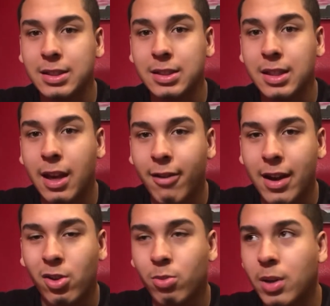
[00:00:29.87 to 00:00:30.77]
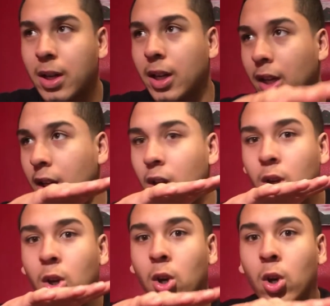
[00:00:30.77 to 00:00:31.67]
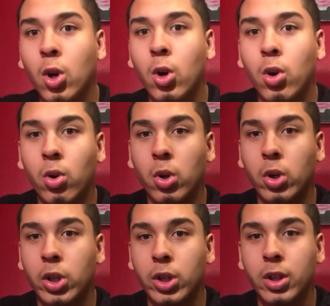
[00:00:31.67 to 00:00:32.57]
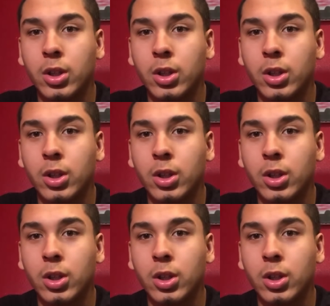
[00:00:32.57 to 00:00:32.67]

to stare at nobody or